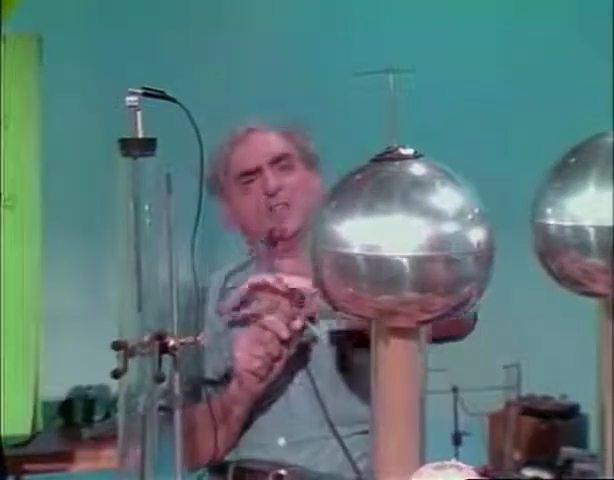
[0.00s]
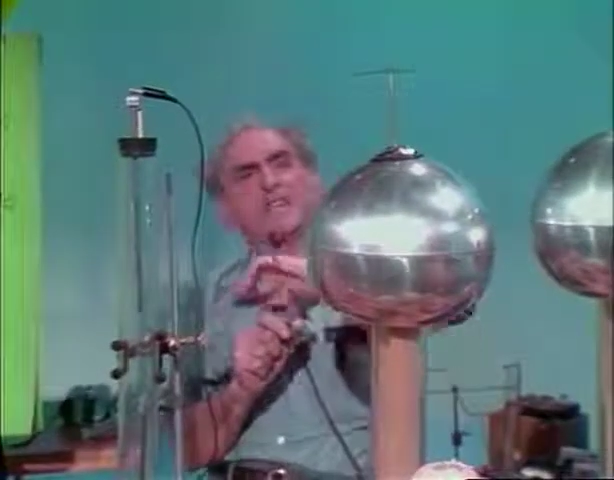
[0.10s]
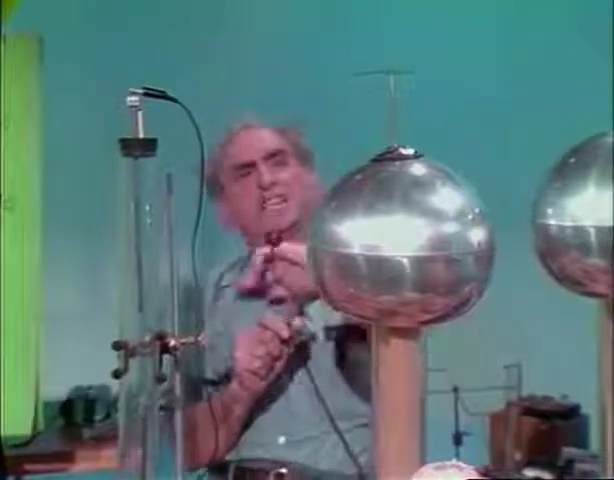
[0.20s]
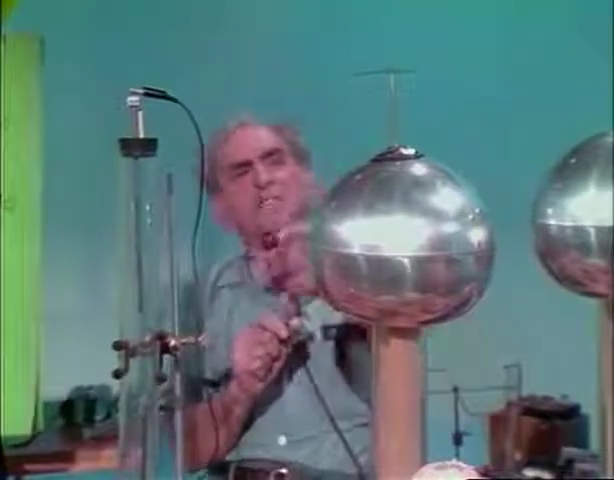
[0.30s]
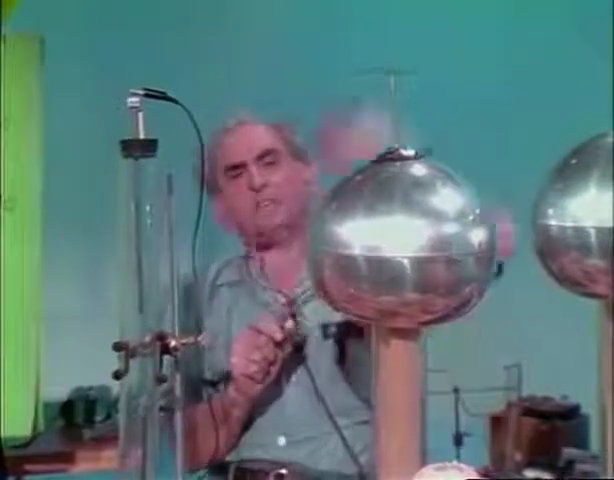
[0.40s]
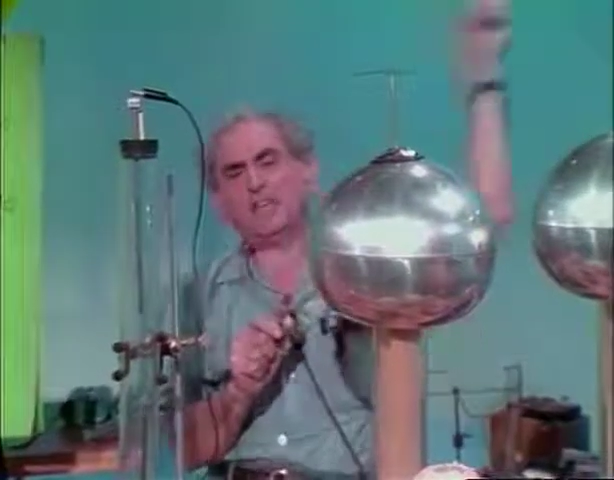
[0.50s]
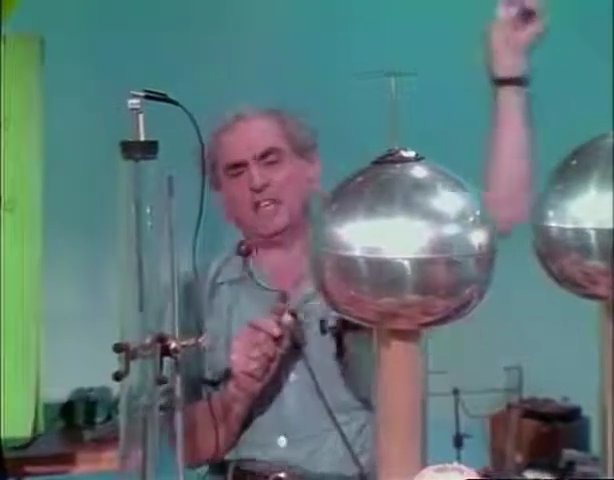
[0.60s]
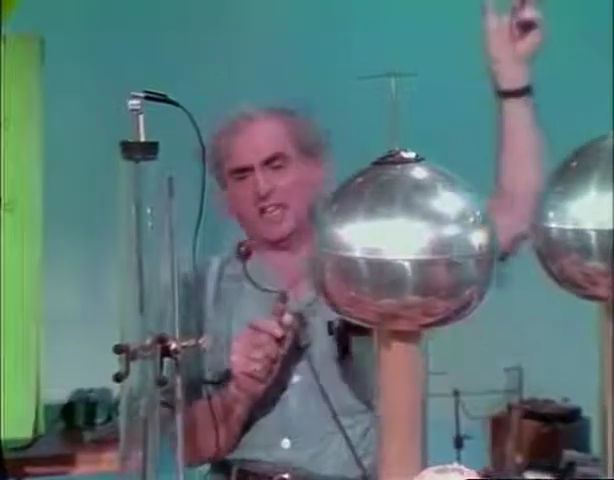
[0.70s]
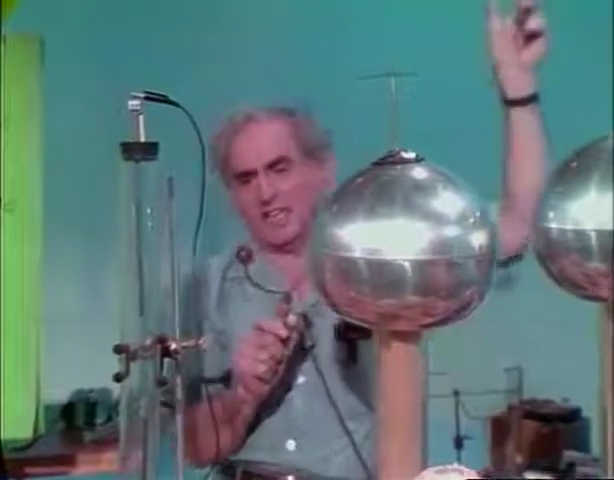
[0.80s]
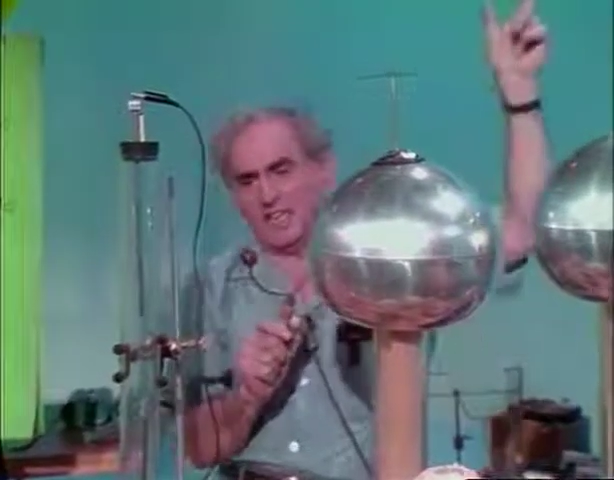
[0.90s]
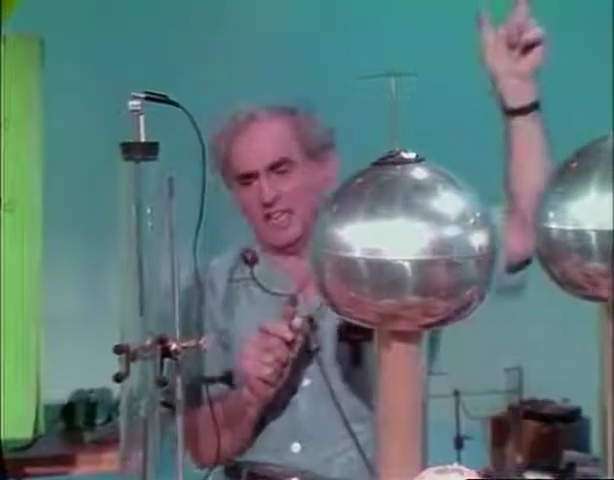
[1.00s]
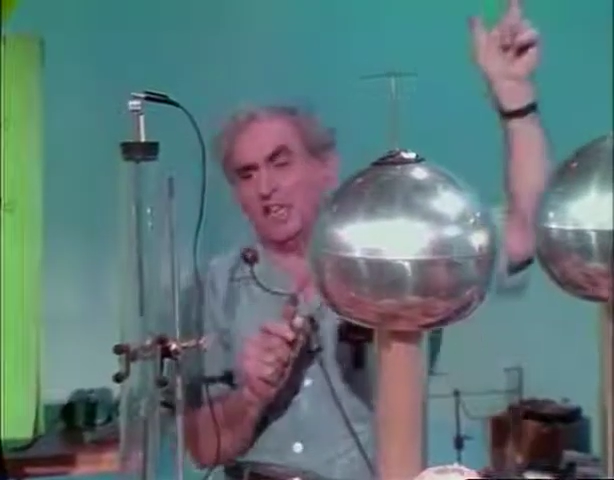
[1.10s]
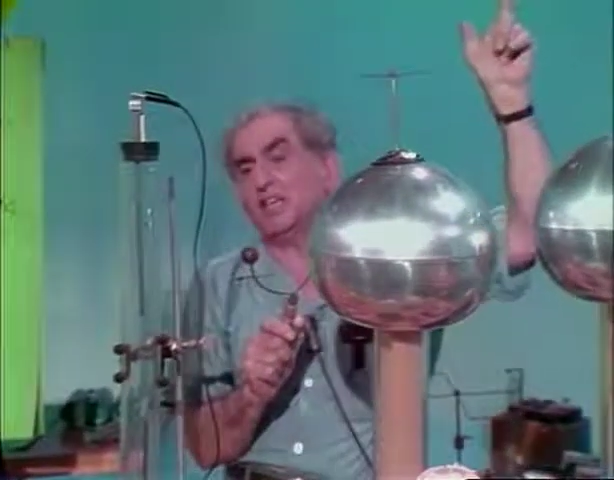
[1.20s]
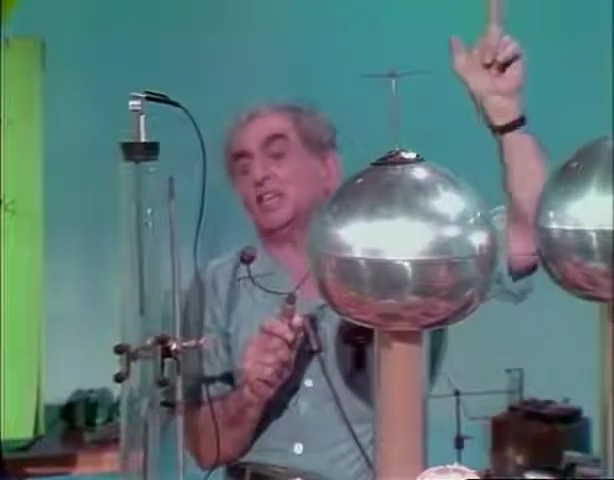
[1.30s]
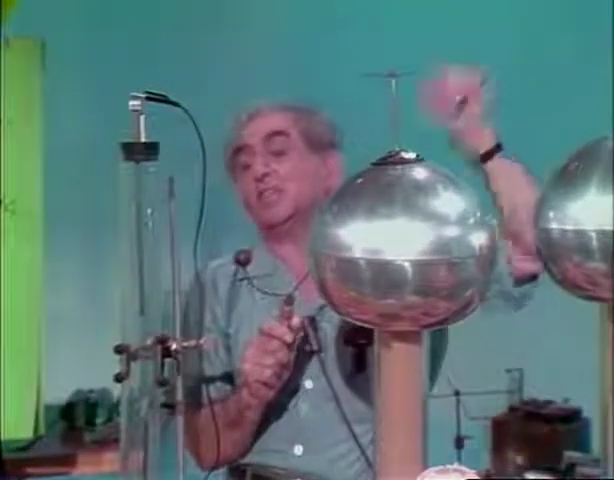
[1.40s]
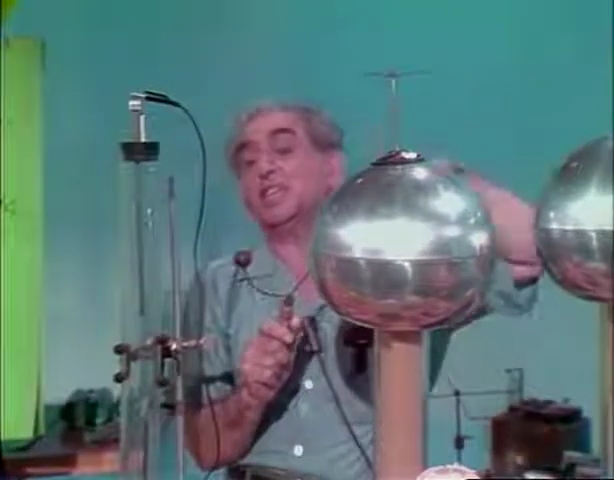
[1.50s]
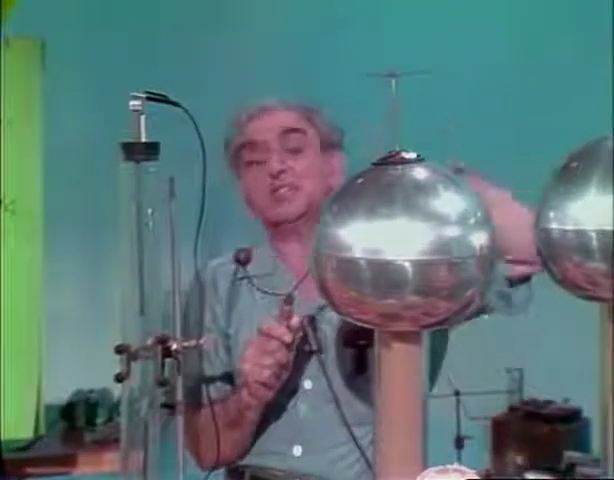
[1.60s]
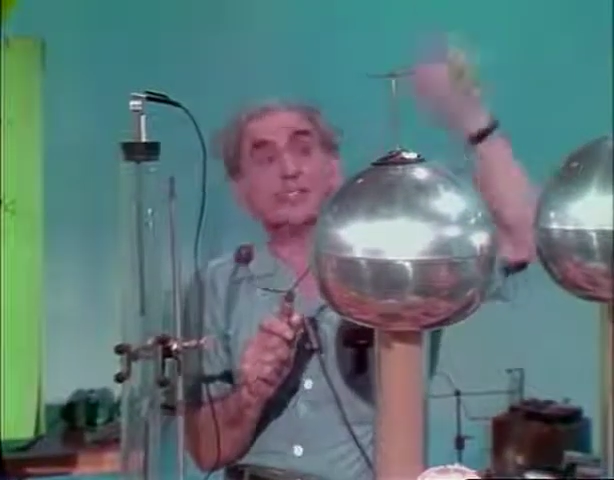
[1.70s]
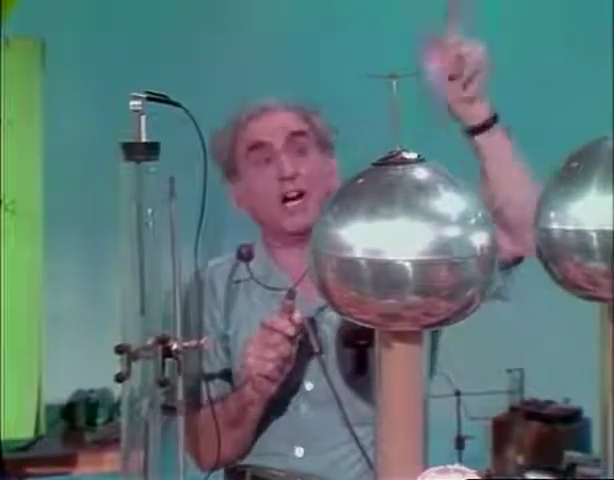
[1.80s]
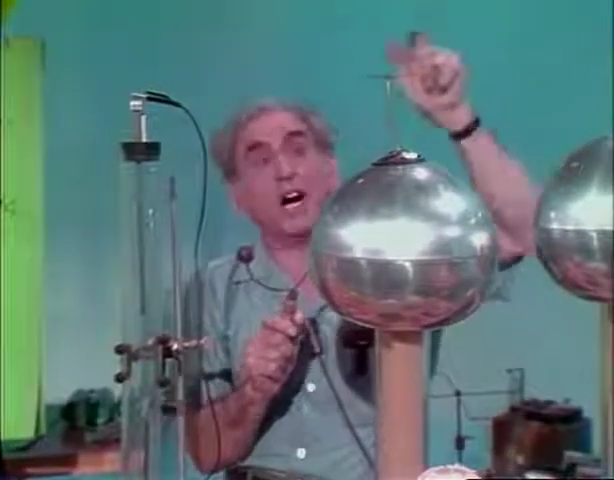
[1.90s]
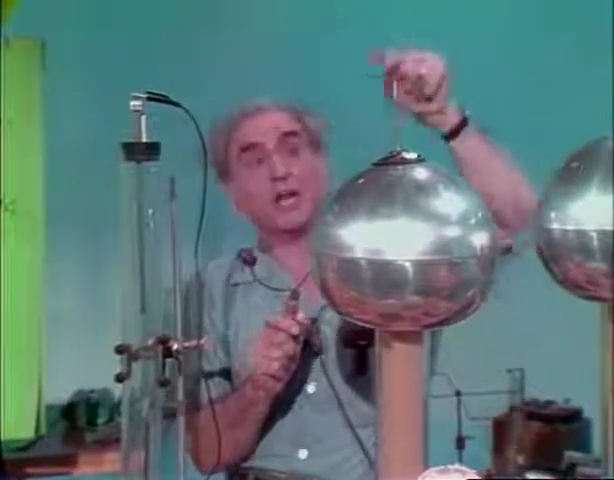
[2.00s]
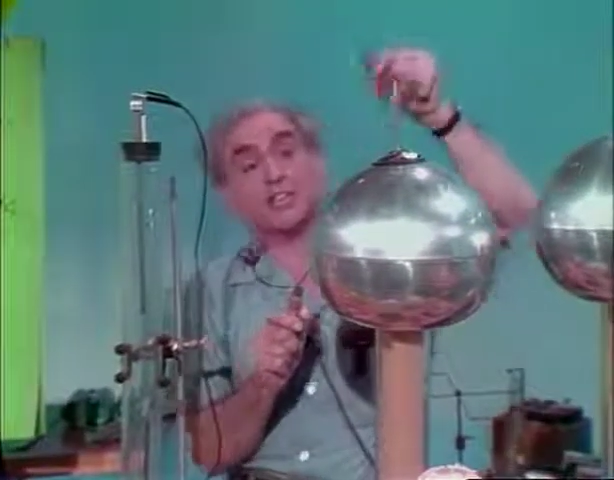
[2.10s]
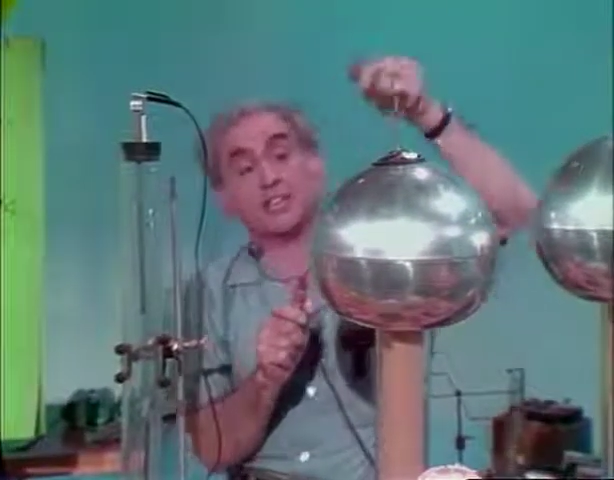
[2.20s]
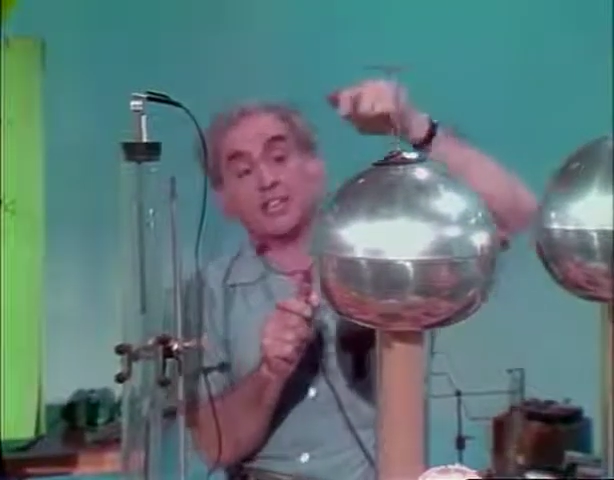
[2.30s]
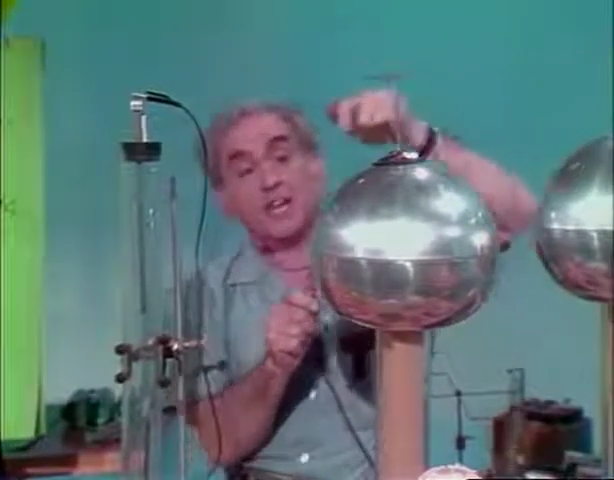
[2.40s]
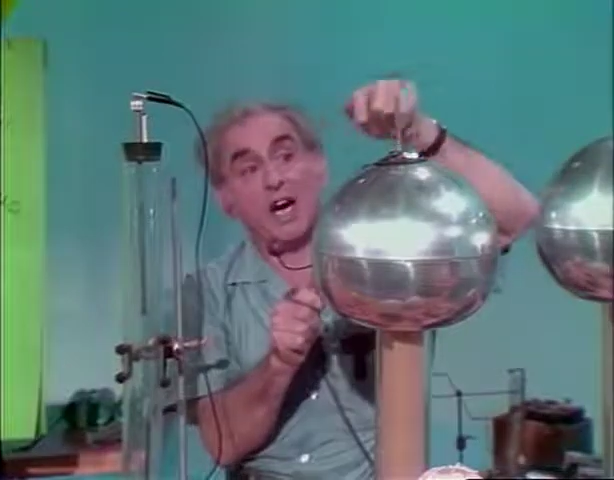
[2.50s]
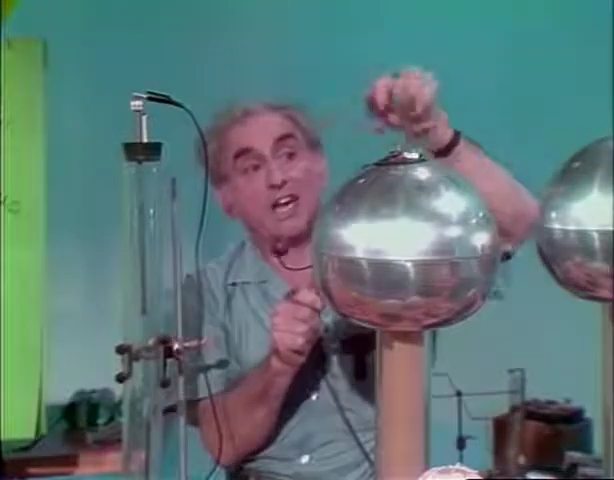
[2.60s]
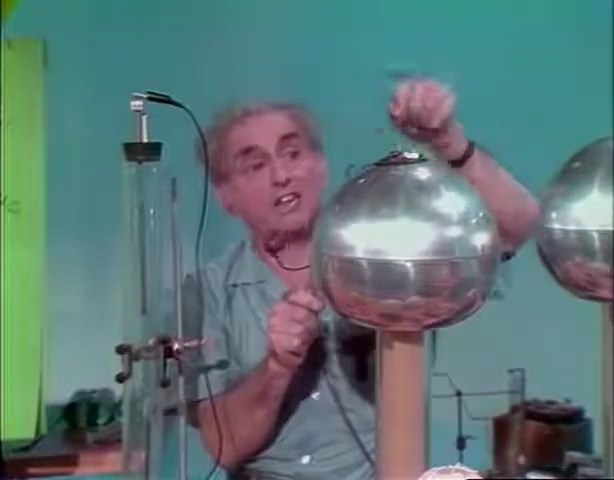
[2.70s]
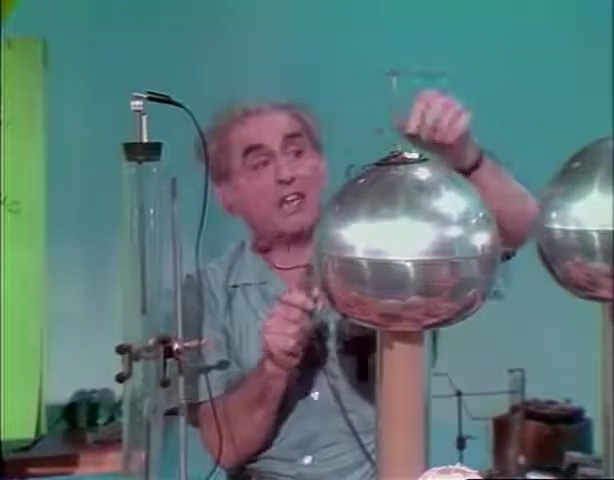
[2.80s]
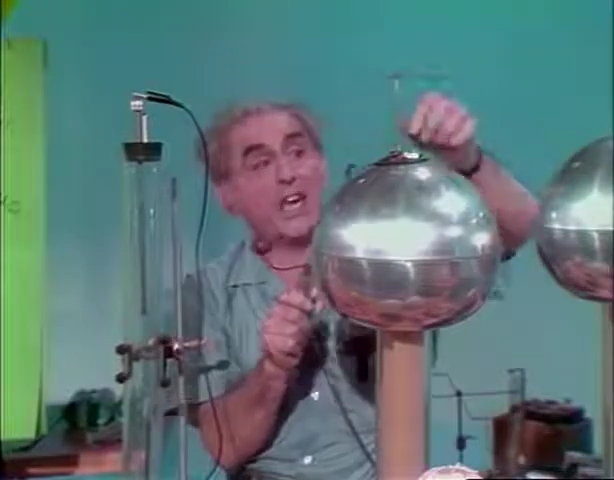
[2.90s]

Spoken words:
they speedily discharge the charge